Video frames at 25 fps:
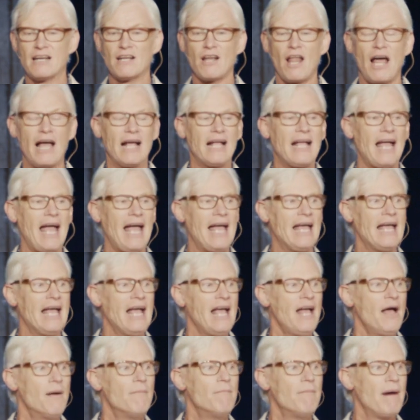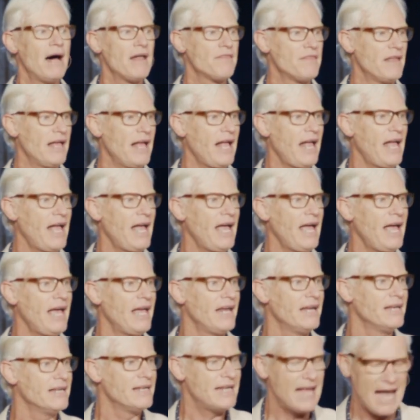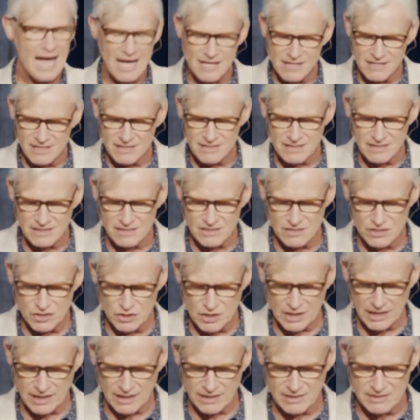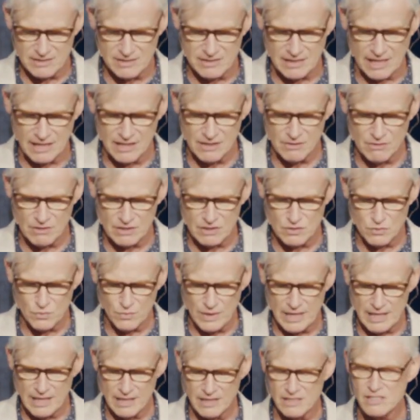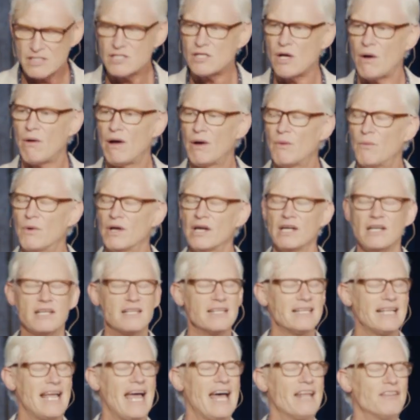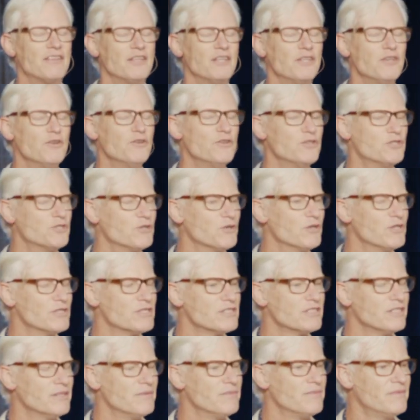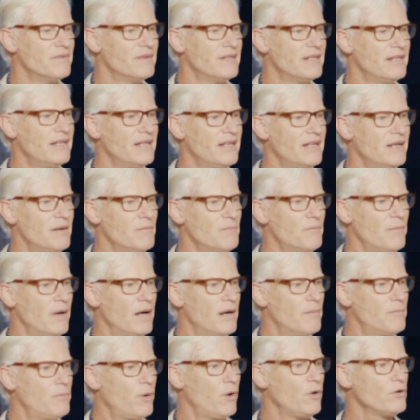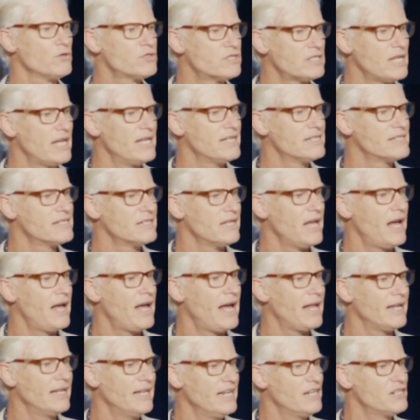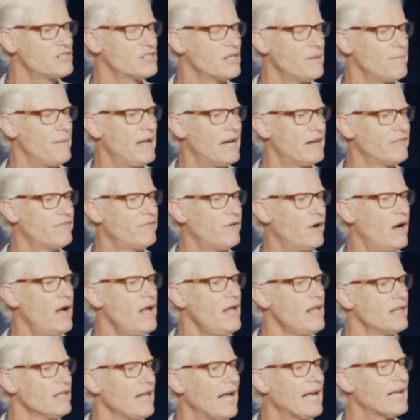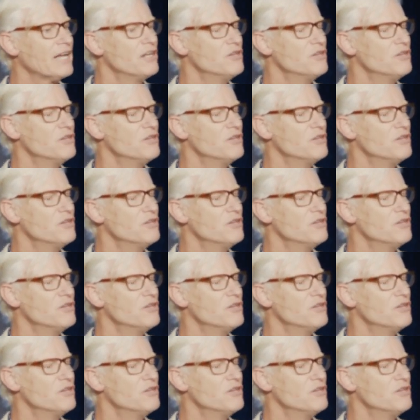like a mother hen gathers its chicks under its wings, so I wanted to gather you, Jerusalem. Paul says, a leadership metaphor, like a